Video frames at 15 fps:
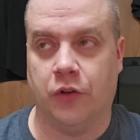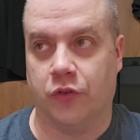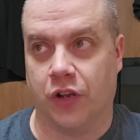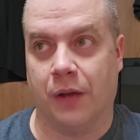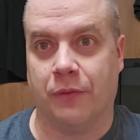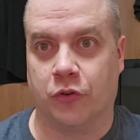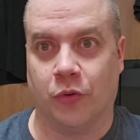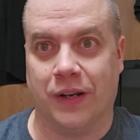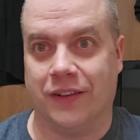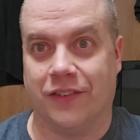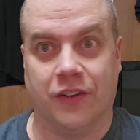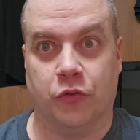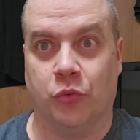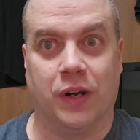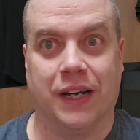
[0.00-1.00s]
Thomas Wayne
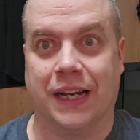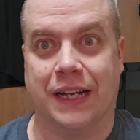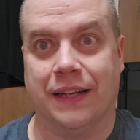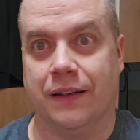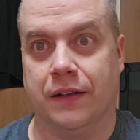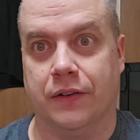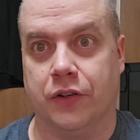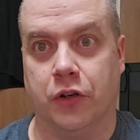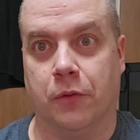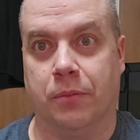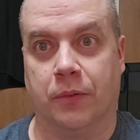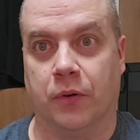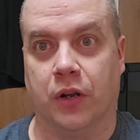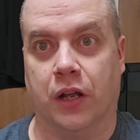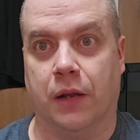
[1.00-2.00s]
says, what kind
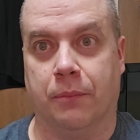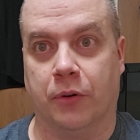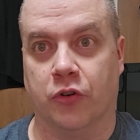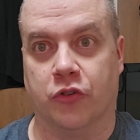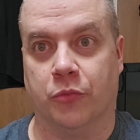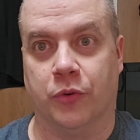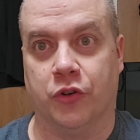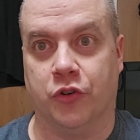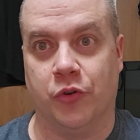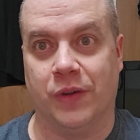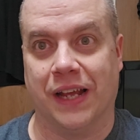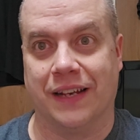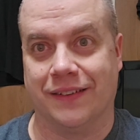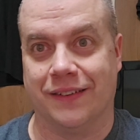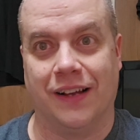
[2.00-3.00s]
of, person would do
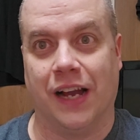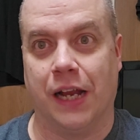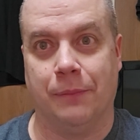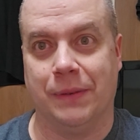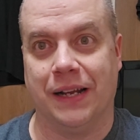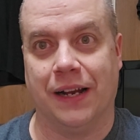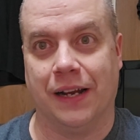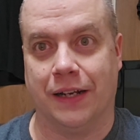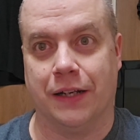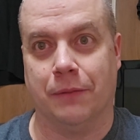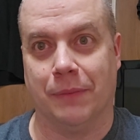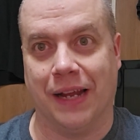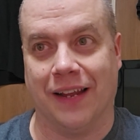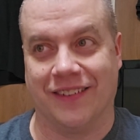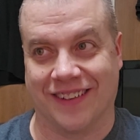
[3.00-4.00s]
that and hide behind a
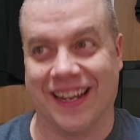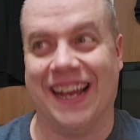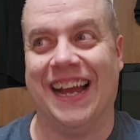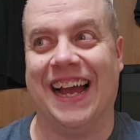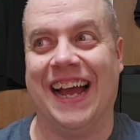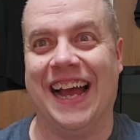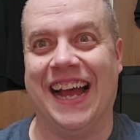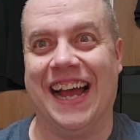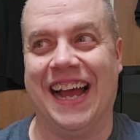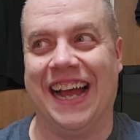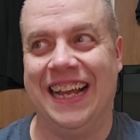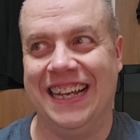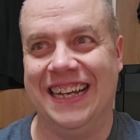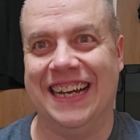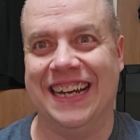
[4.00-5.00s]
mask? I
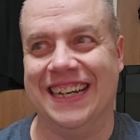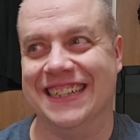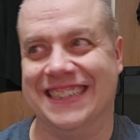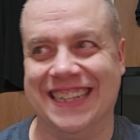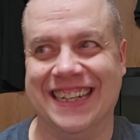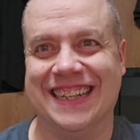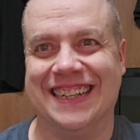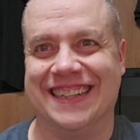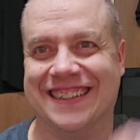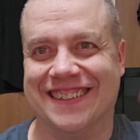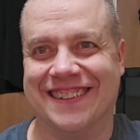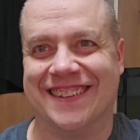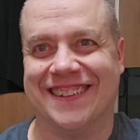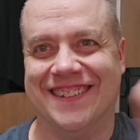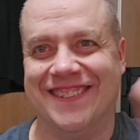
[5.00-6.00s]
get it, because
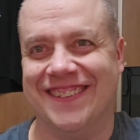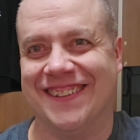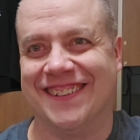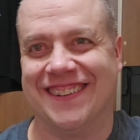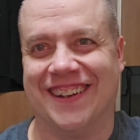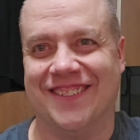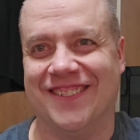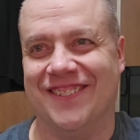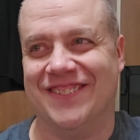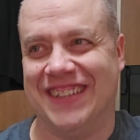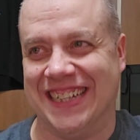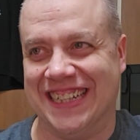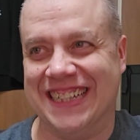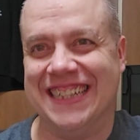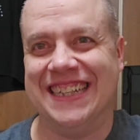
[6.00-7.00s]
of who his son would
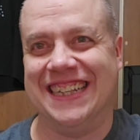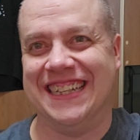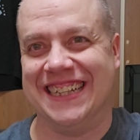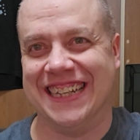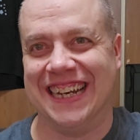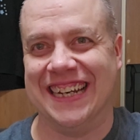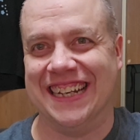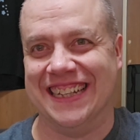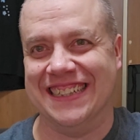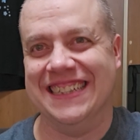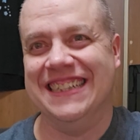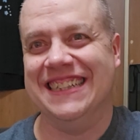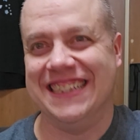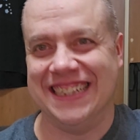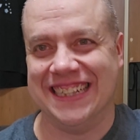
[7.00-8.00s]
be. You get
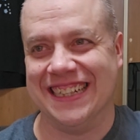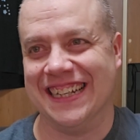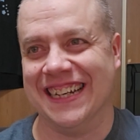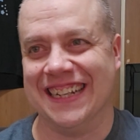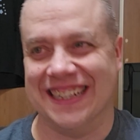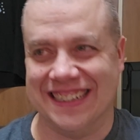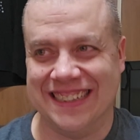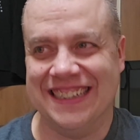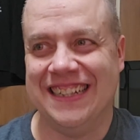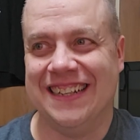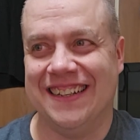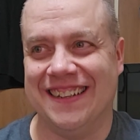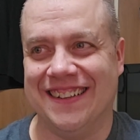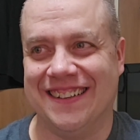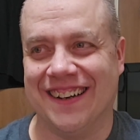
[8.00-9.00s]
it.
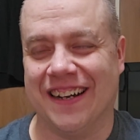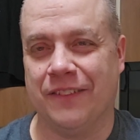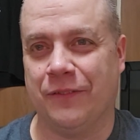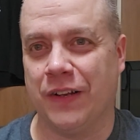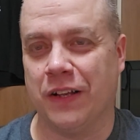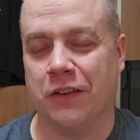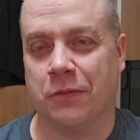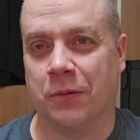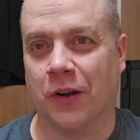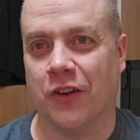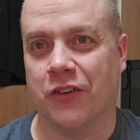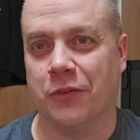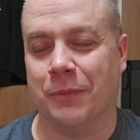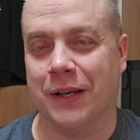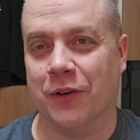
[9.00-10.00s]
Todd Phillips probably
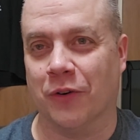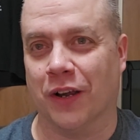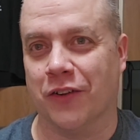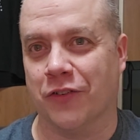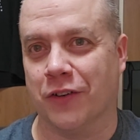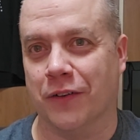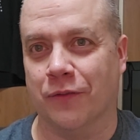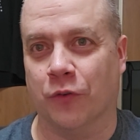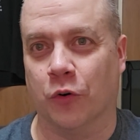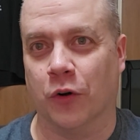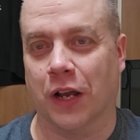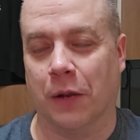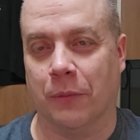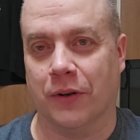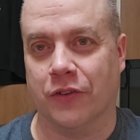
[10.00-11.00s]
should be arrested for
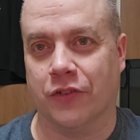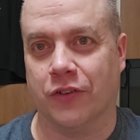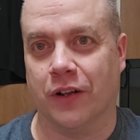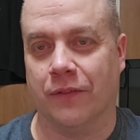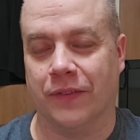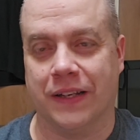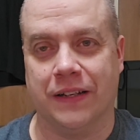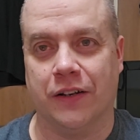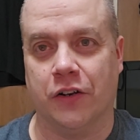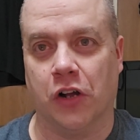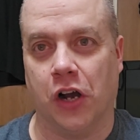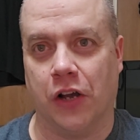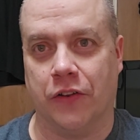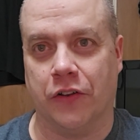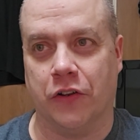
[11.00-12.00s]
how much stuff he did
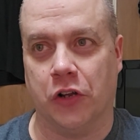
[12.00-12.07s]
on the